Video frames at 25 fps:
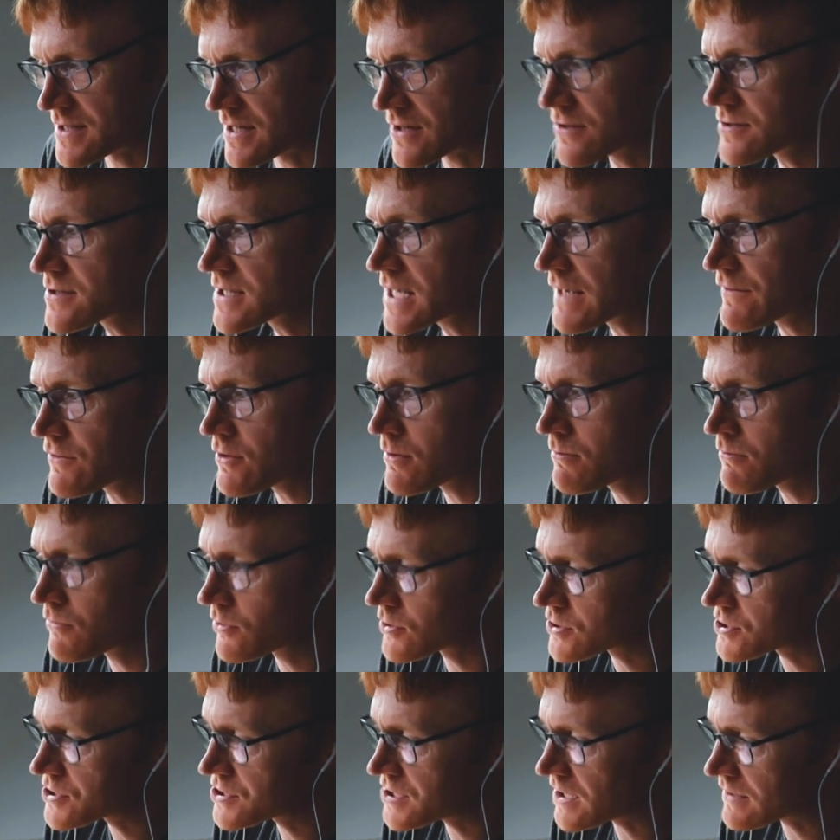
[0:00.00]
it doesn't give you
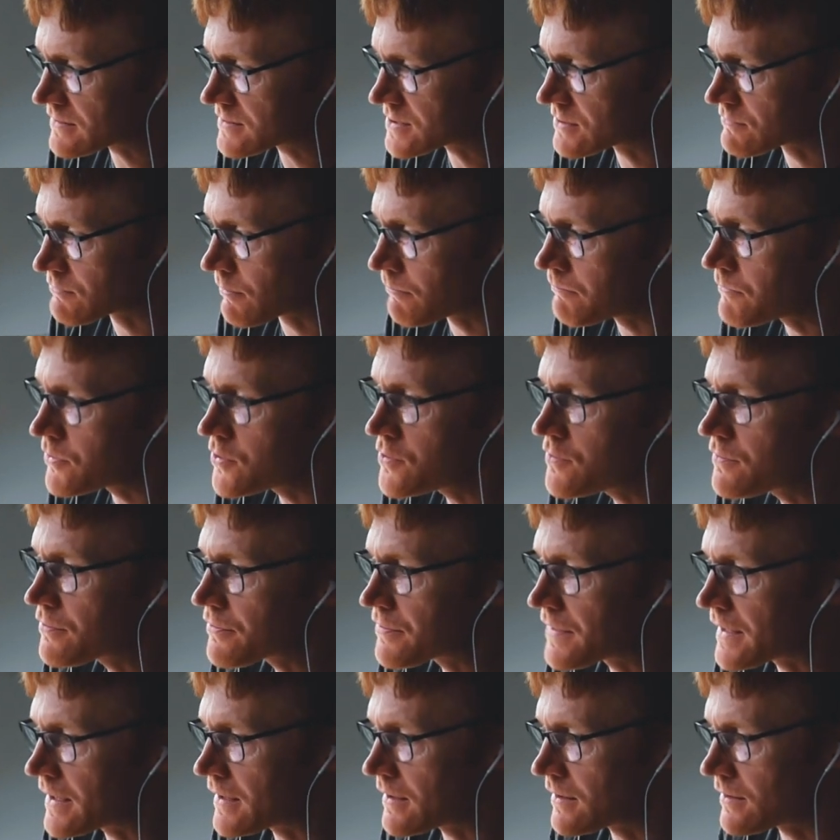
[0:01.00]
much chance to remove
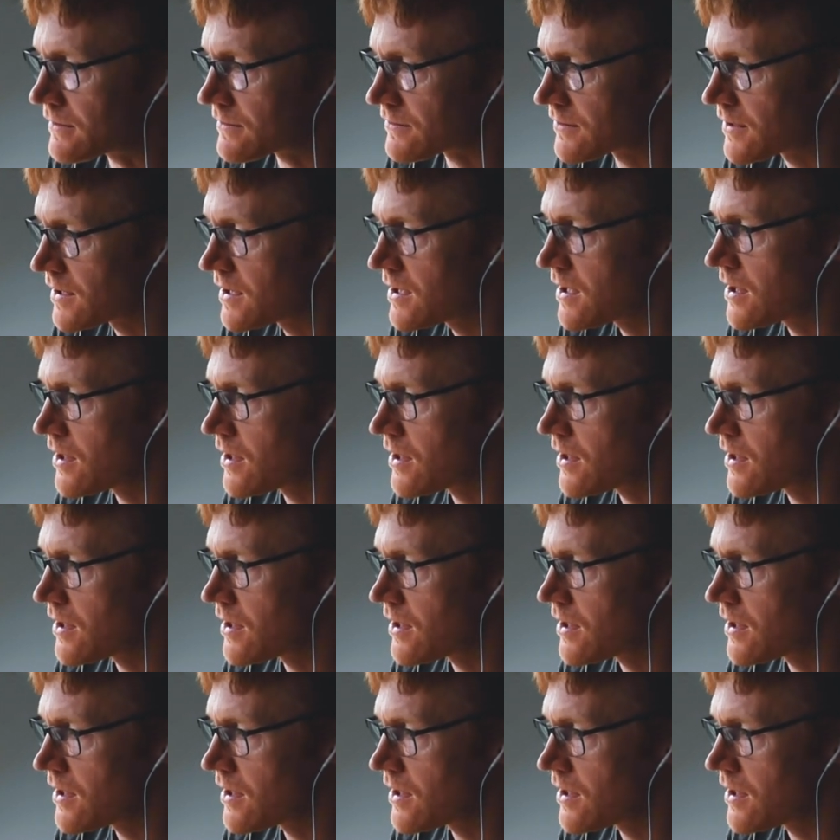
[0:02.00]
things